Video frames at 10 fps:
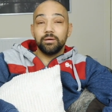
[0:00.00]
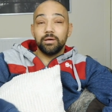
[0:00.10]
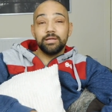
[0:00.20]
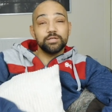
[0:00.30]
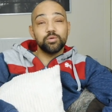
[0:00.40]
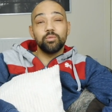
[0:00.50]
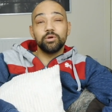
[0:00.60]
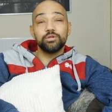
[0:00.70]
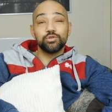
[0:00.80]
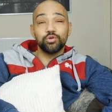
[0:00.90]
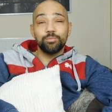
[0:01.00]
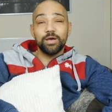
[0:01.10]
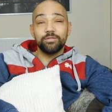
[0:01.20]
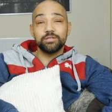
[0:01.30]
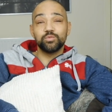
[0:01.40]
And that's what I want to talk
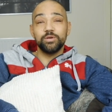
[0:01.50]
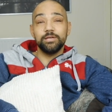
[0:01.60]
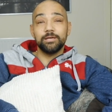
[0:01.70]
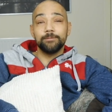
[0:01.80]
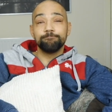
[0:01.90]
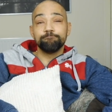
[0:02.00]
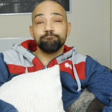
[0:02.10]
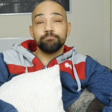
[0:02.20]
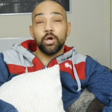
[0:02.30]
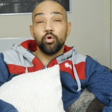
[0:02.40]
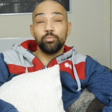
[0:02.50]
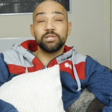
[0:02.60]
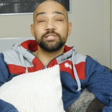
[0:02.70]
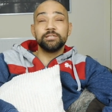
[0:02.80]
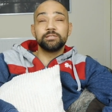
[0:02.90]
about this week:
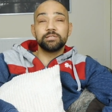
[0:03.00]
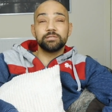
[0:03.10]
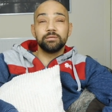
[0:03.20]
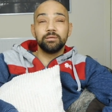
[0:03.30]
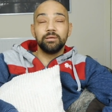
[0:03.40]
homelessness.